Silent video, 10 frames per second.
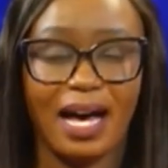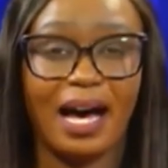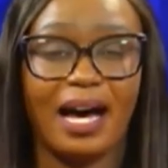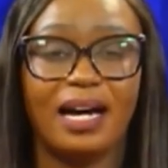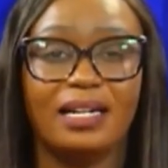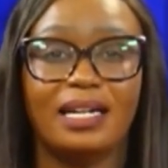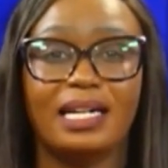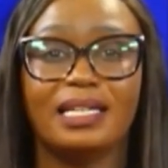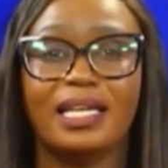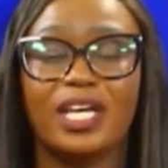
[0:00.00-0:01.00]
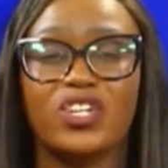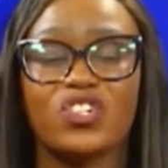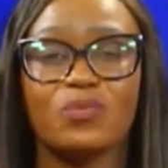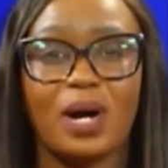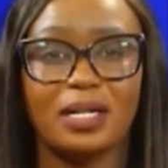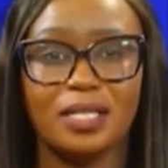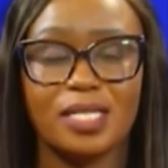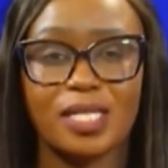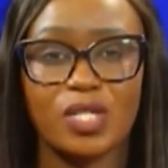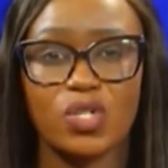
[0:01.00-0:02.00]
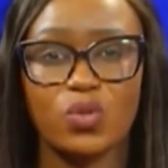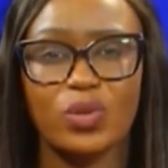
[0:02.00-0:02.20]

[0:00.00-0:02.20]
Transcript: I had an engaging panel discussion